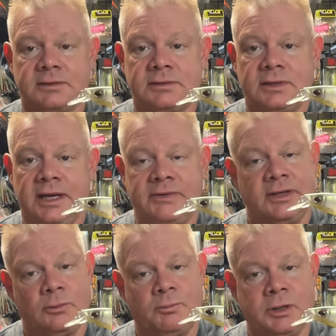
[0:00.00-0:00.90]
I have it
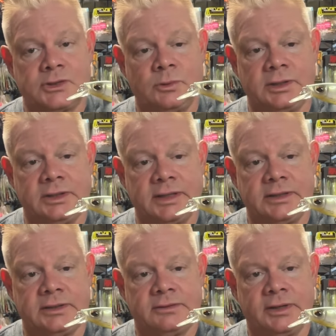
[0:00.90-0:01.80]
in the plus one, not
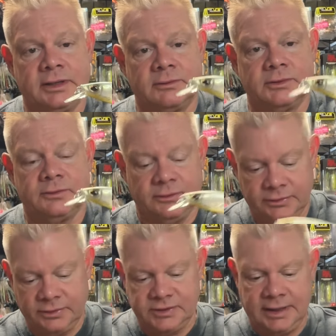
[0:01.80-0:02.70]
the regular 112.
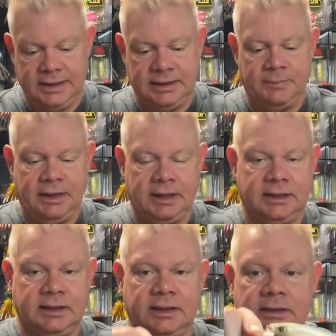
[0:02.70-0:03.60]
So there's the hanky
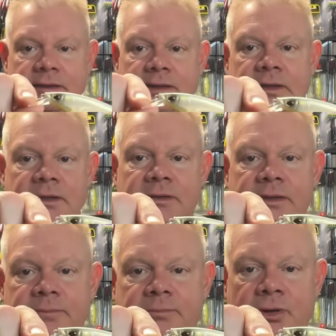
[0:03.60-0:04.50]
panky,
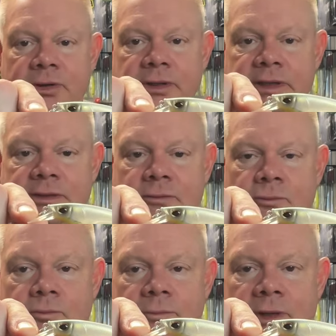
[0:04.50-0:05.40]
the Berkley
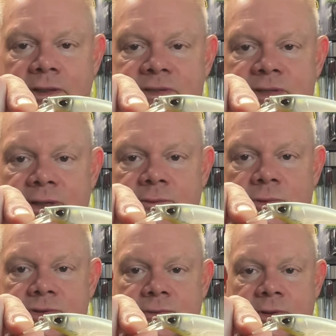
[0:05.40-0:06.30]
Stunna
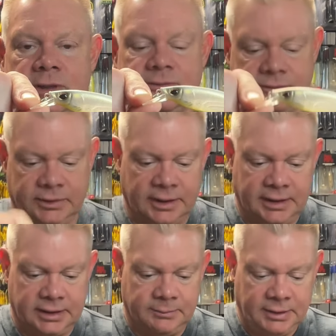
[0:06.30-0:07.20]
112 in the
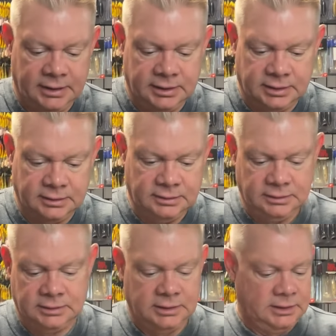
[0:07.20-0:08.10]
hanky panky color.
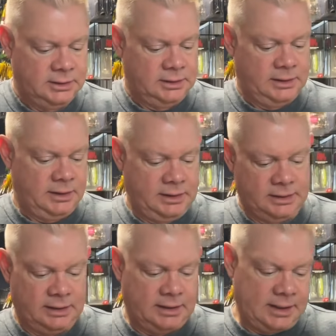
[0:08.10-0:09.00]
And
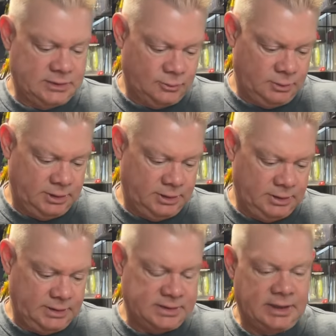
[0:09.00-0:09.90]
the last one
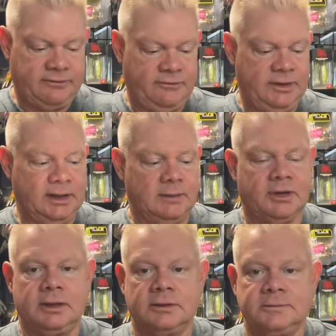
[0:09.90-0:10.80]
is that Phenom
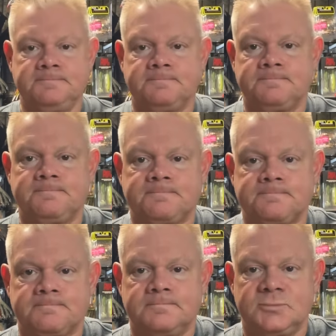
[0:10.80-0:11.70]
color,
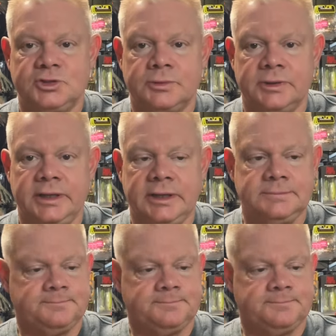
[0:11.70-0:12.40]
which is really neat.